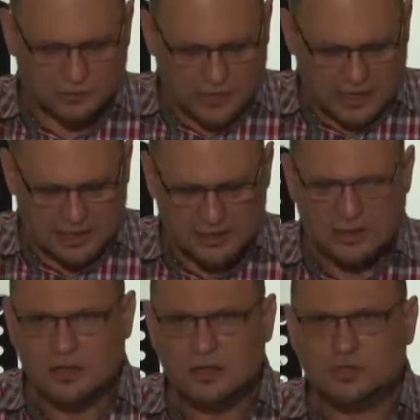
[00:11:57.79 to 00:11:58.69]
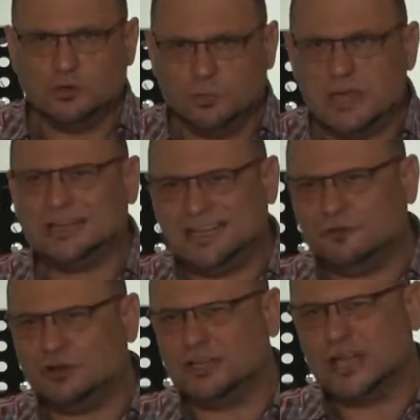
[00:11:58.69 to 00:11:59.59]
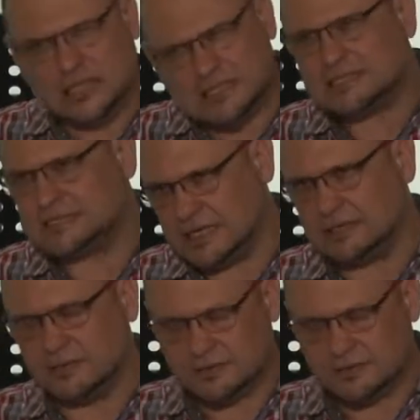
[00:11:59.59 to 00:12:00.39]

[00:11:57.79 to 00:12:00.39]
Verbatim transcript: Okay, to be indifferent, it's a sin.